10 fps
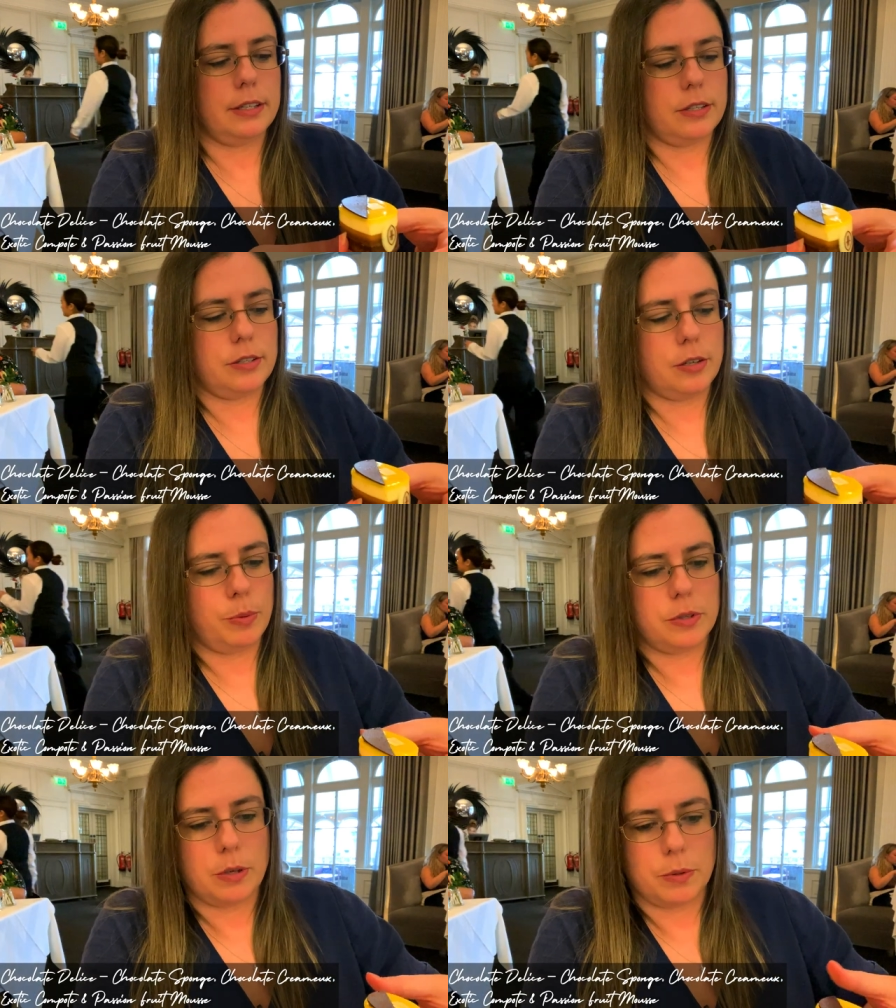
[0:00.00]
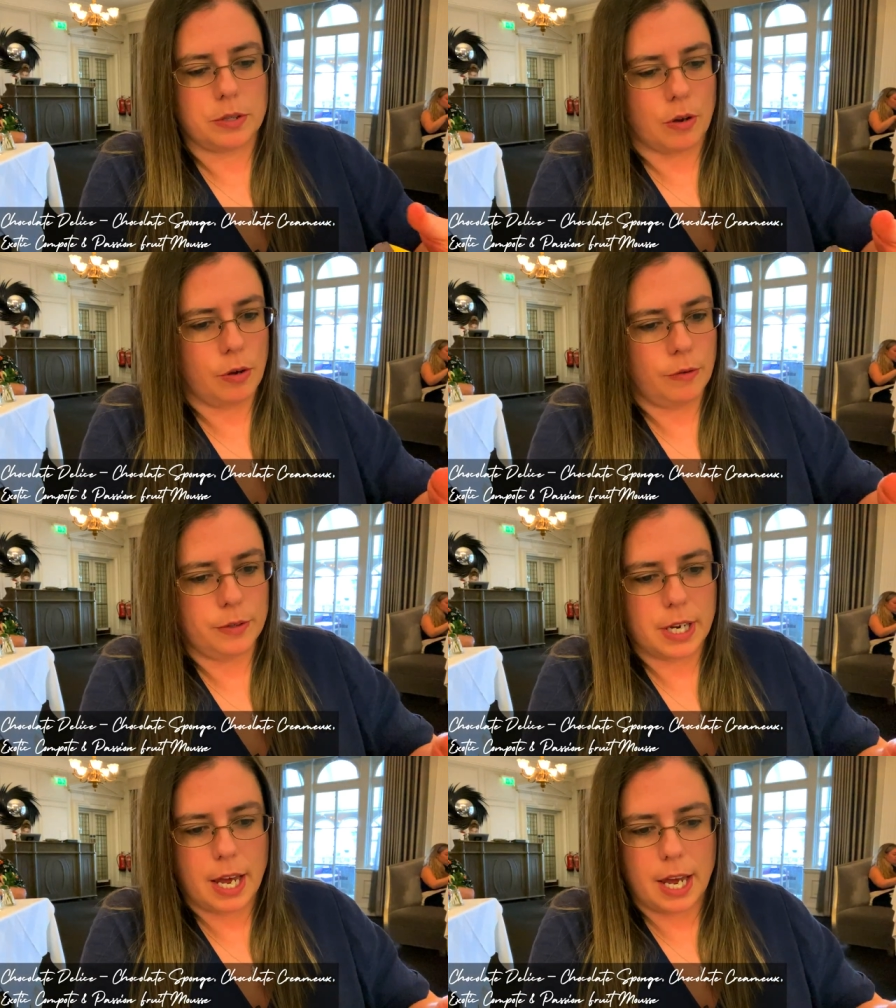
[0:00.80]
super, super
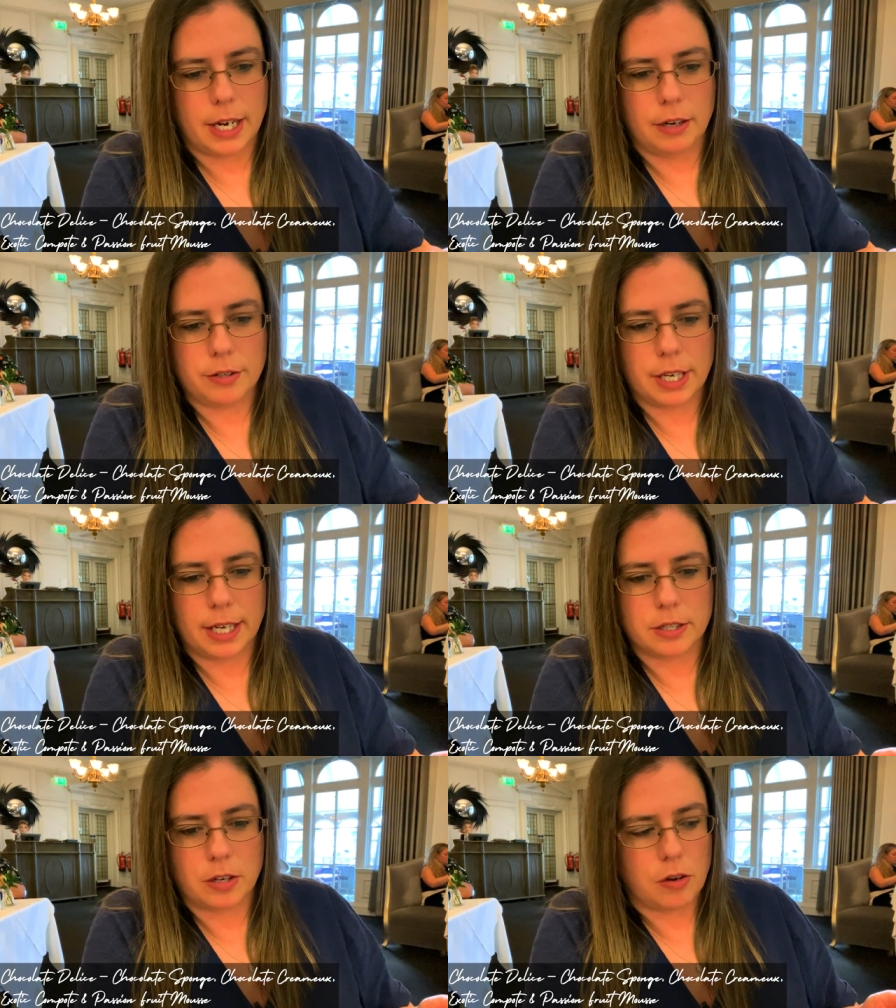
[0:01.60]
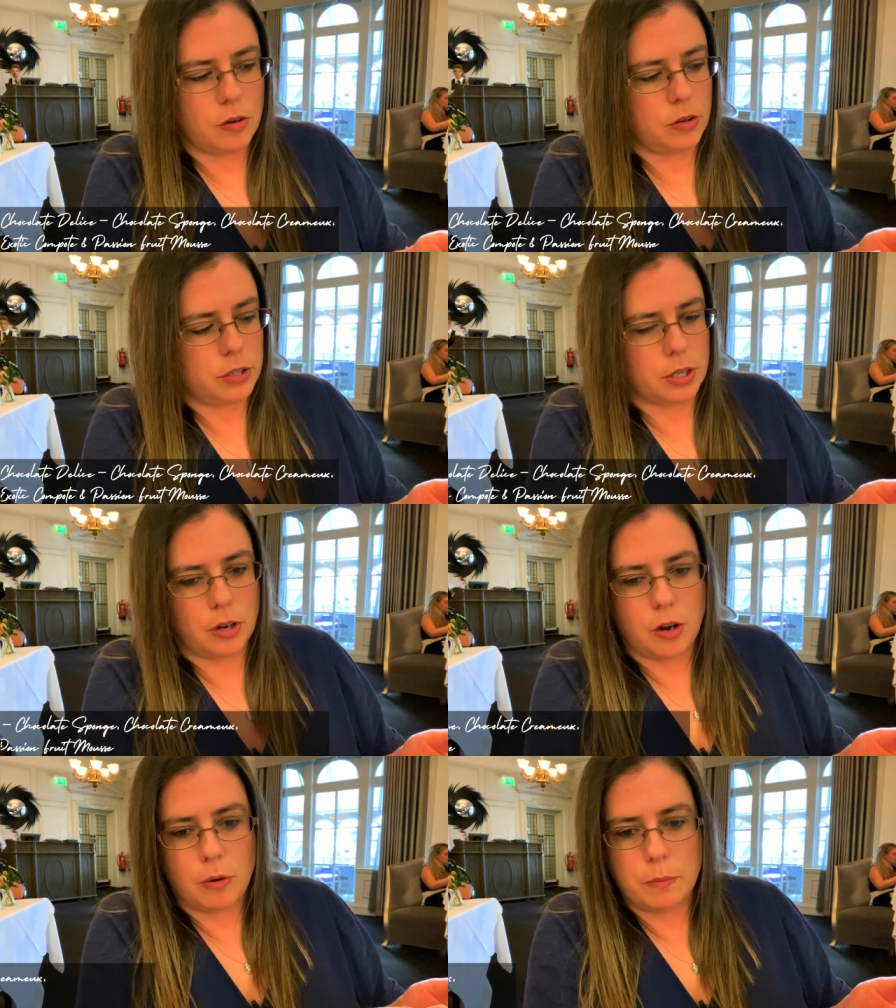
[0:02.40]
soft, and it looks like it's got
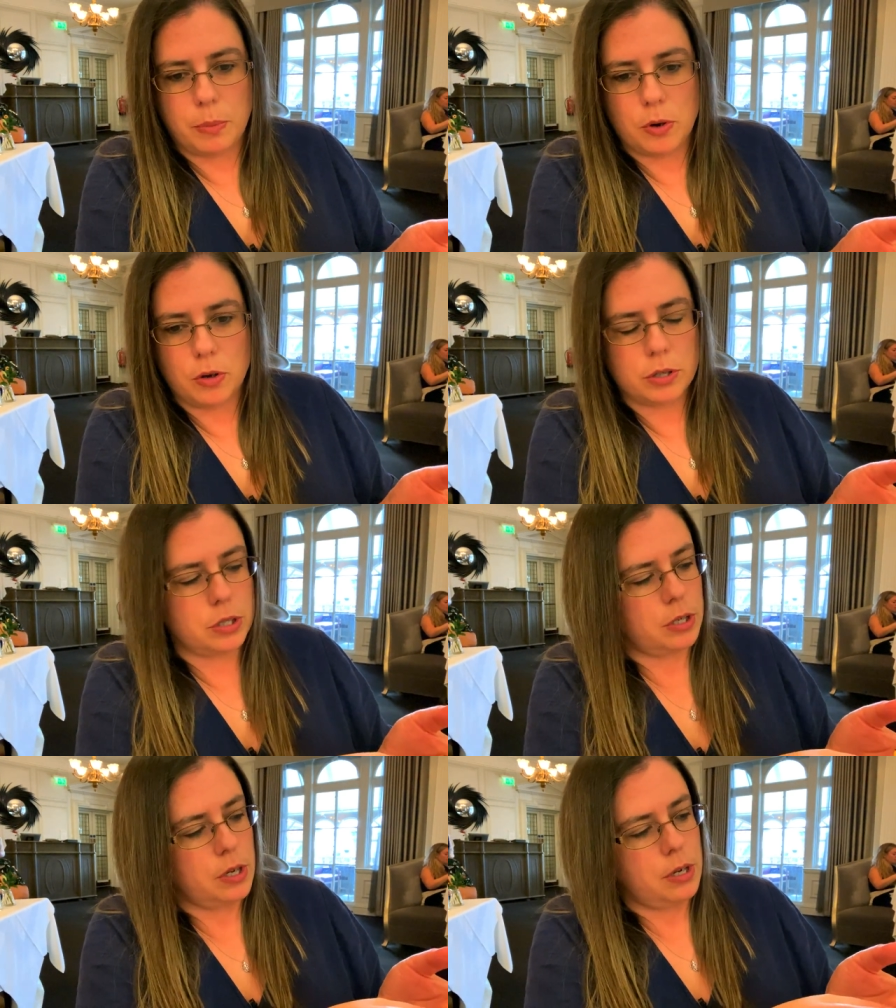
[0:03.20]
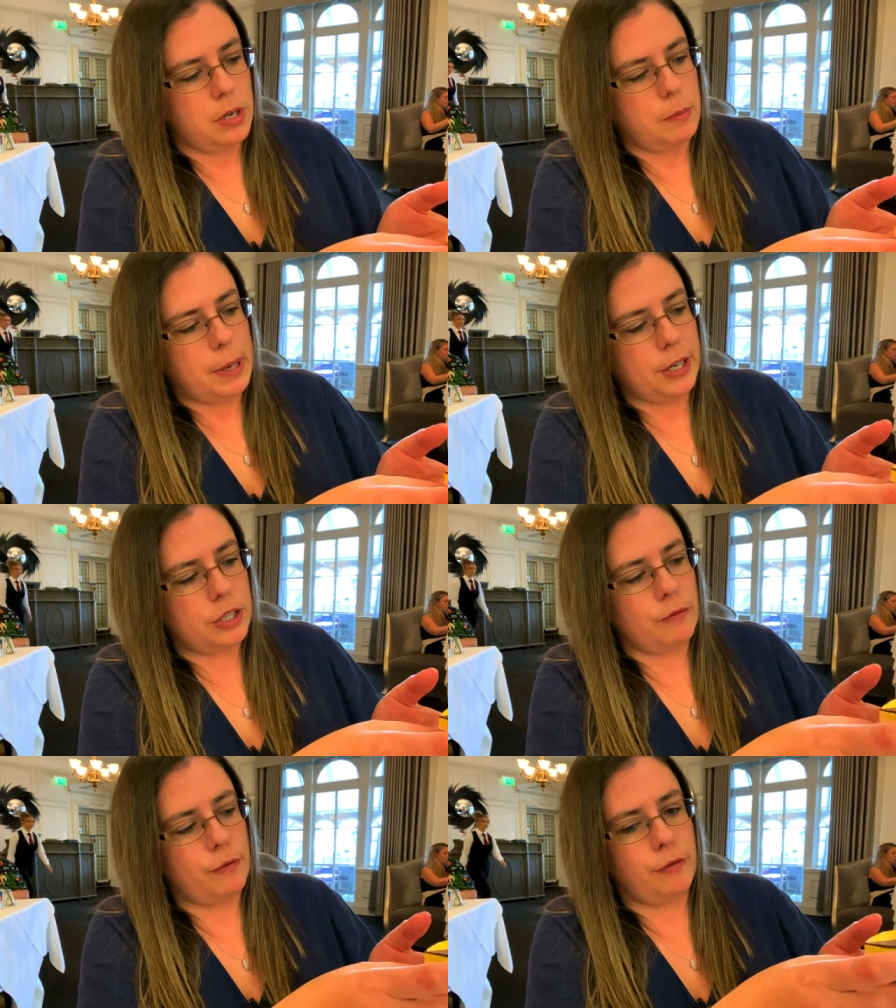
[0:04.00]
a compote,
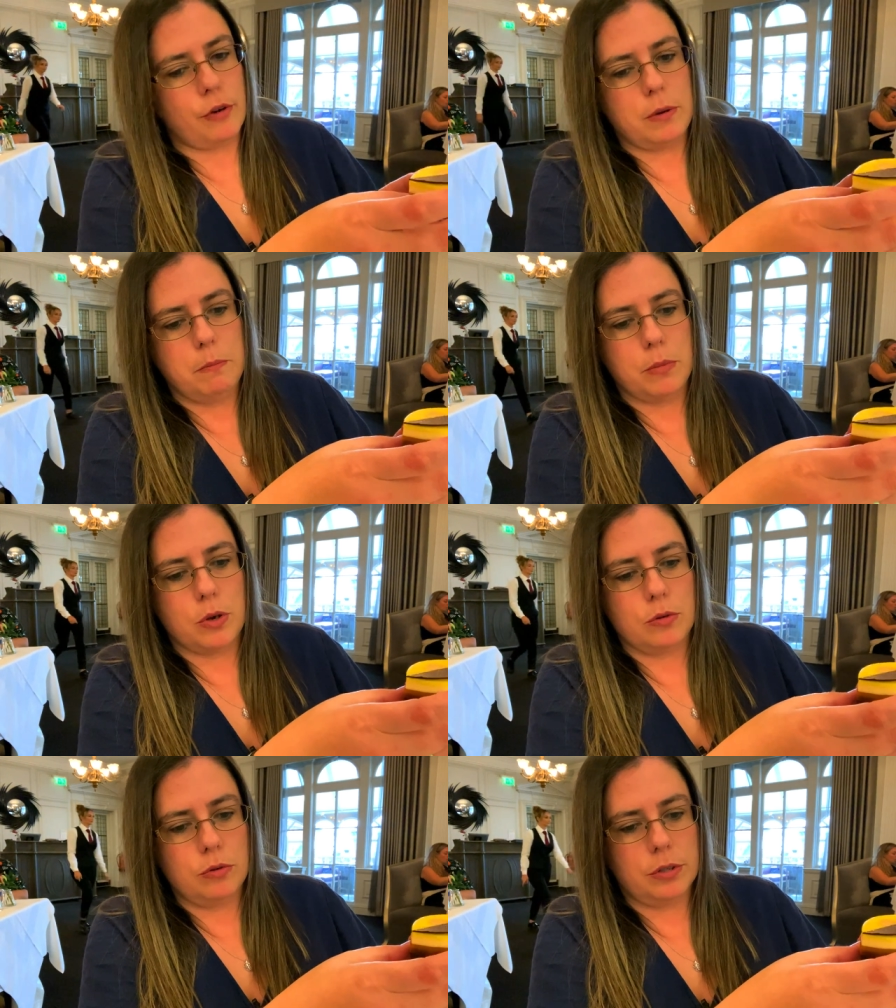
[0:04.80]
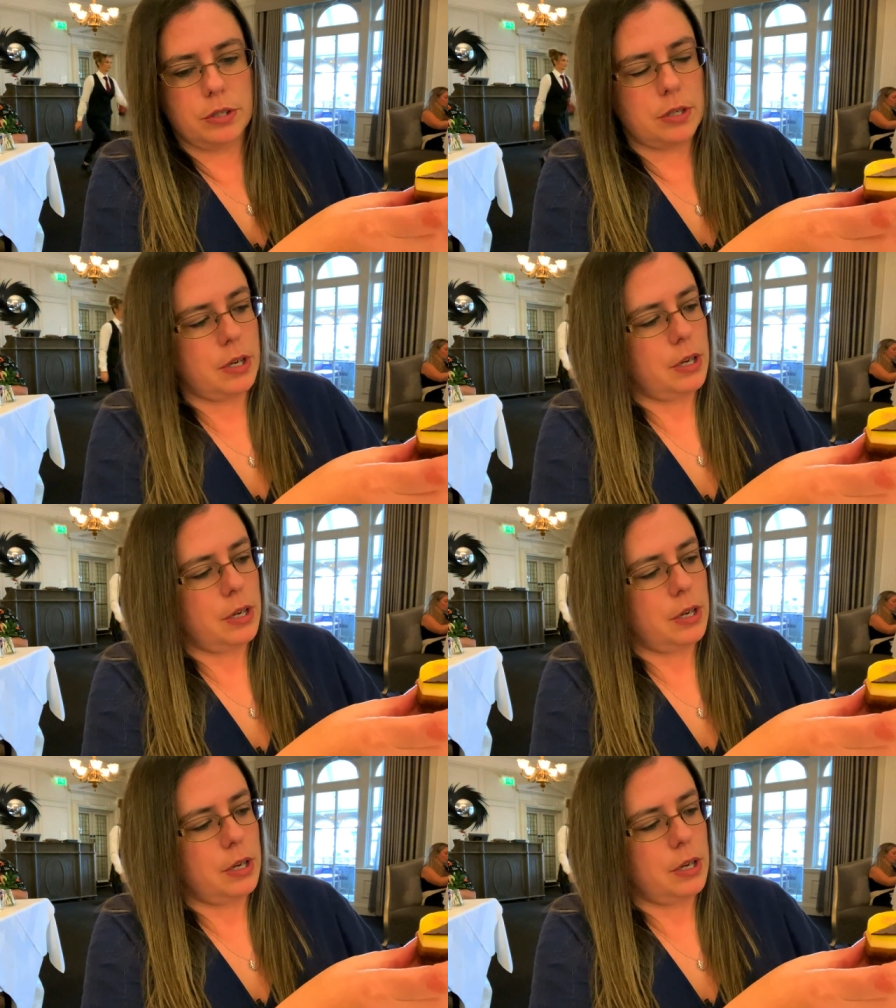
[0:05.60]
passion fruit mousse,